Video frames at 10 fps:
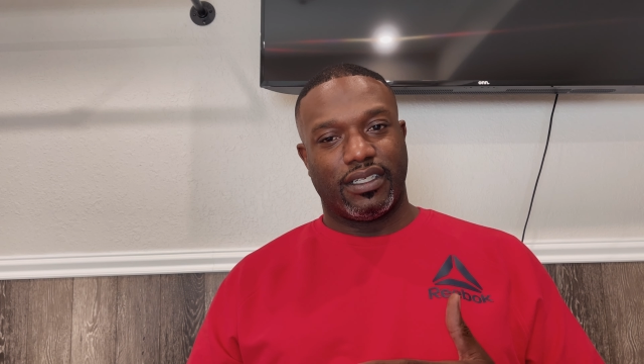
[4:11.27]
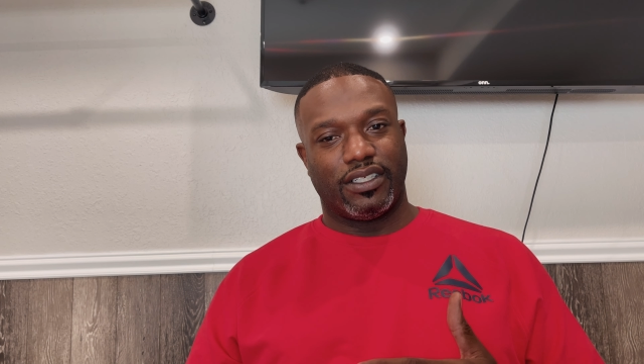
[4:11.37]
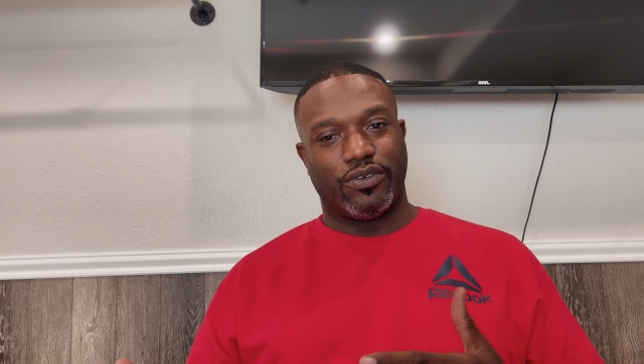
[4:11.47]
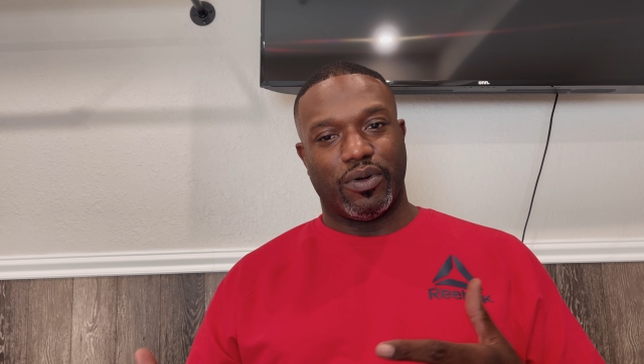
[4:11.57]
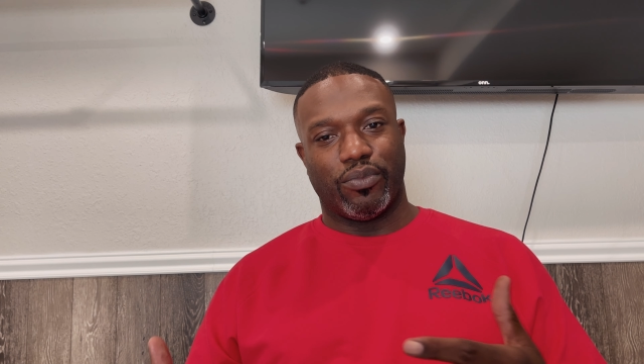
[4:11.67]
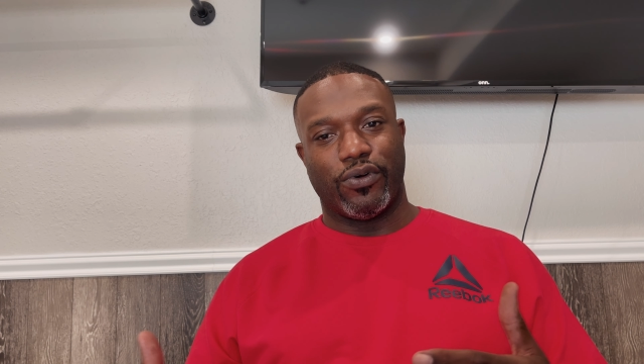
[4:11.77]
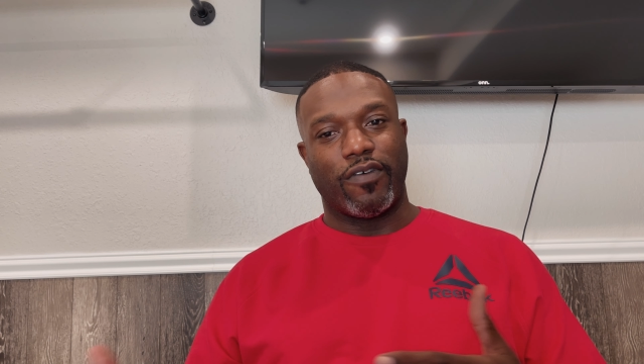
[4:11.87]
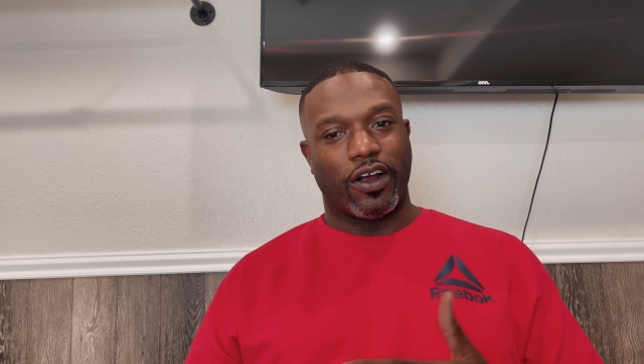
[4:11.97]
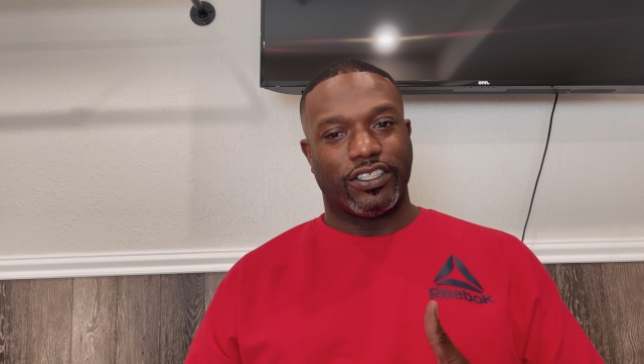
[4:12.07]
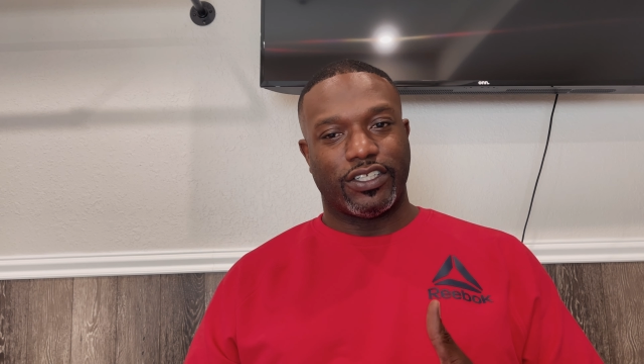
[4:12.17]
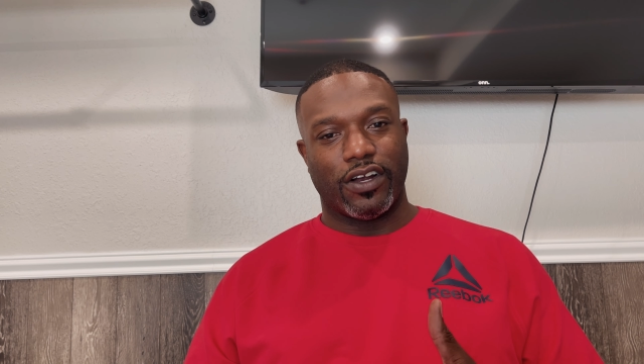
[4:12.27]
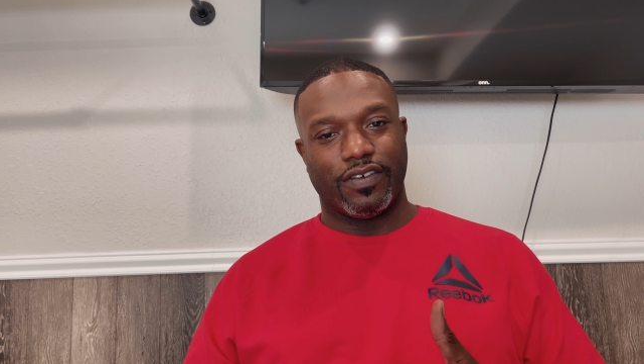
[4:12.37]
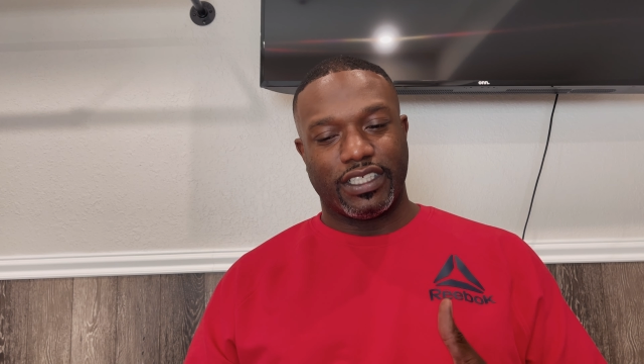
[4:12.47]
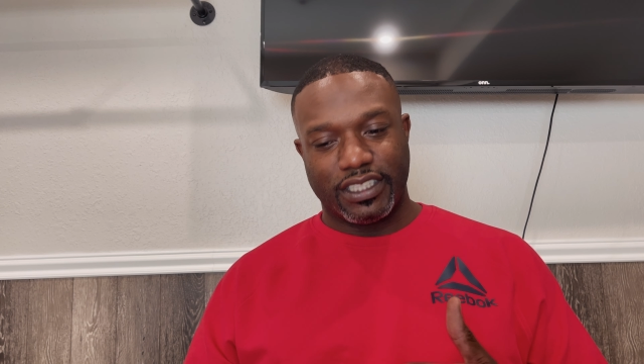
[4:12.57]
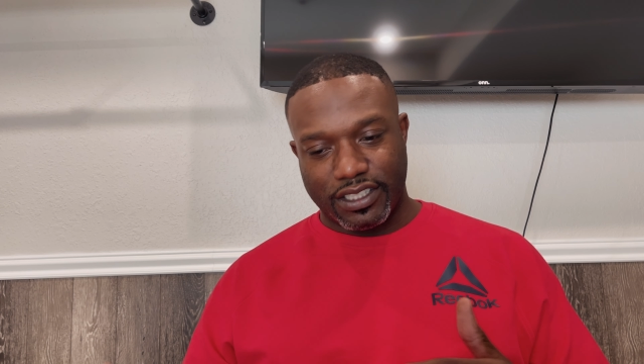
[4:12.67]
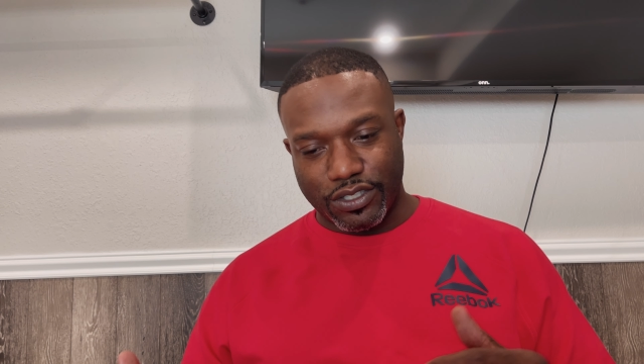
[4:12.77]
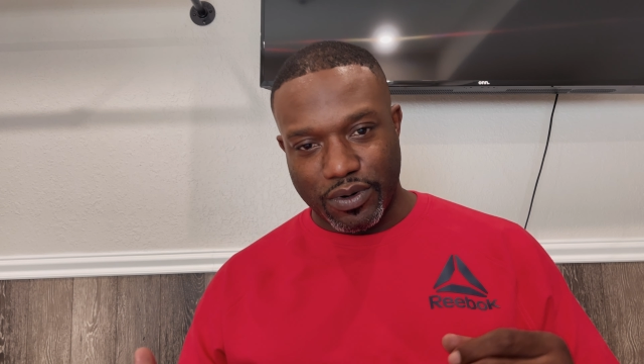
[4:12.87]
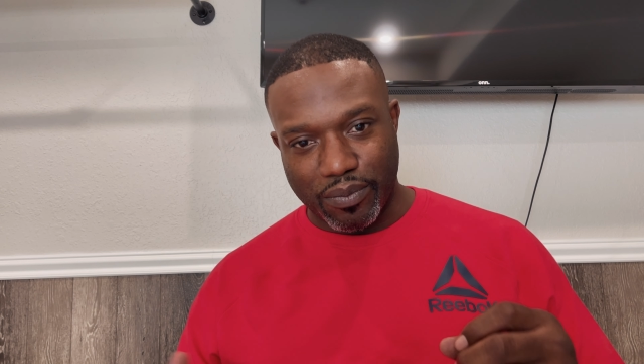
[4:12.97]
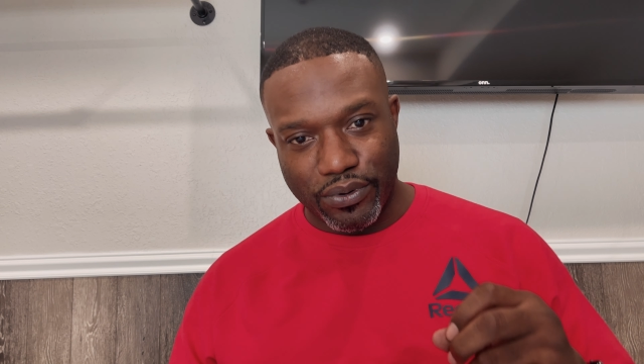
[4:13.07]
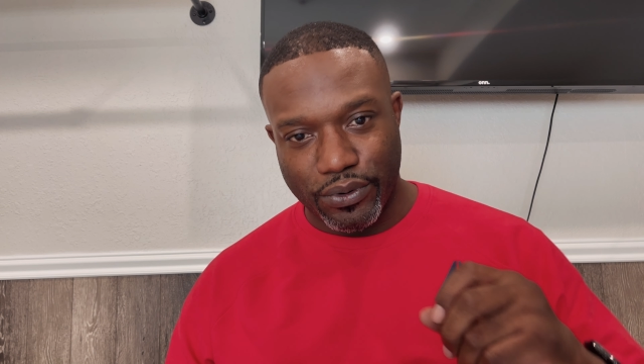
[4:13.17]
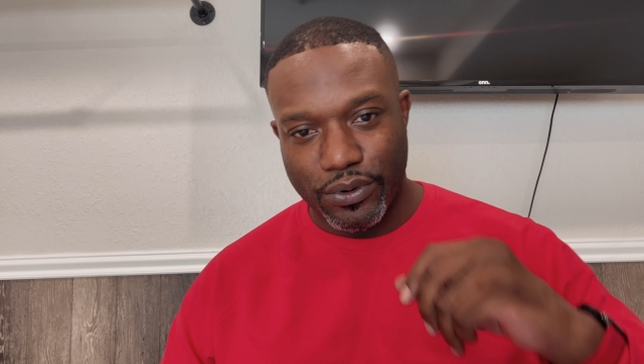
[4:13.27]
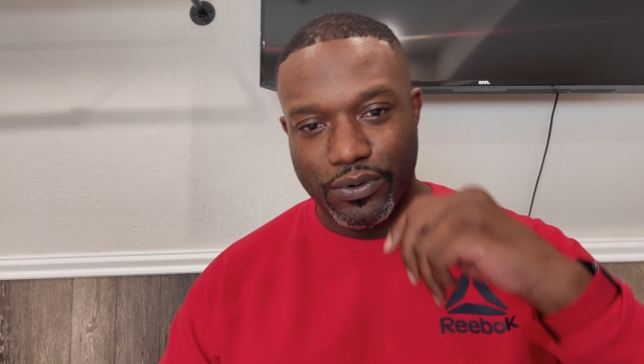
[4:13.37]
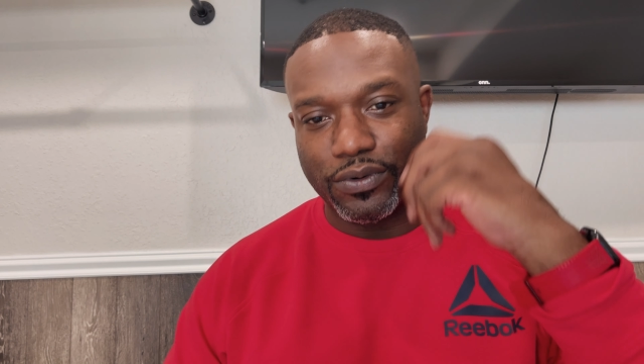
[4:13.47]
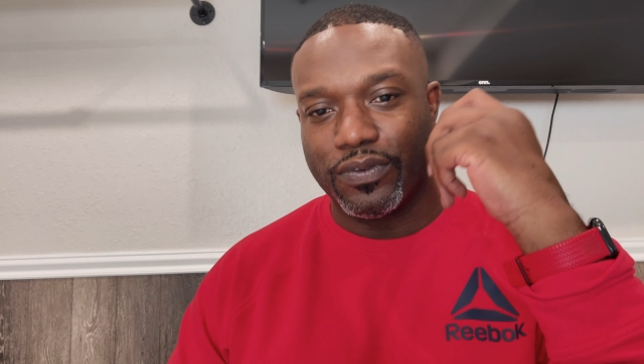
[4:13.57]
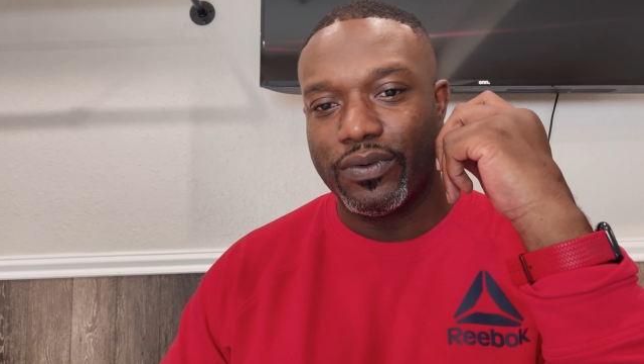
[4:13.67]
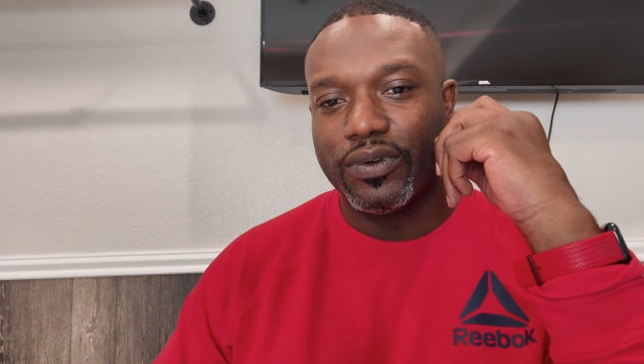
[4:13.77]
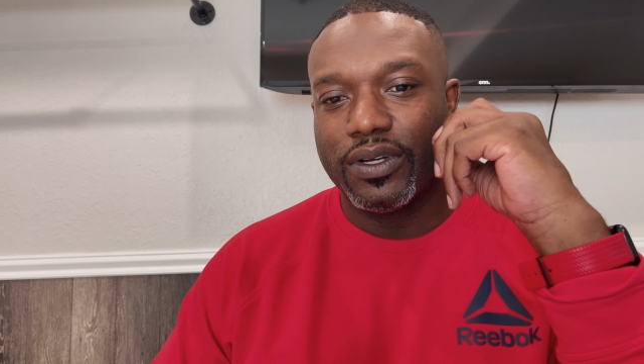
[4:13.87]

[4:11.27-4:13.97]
to improve our service, to improve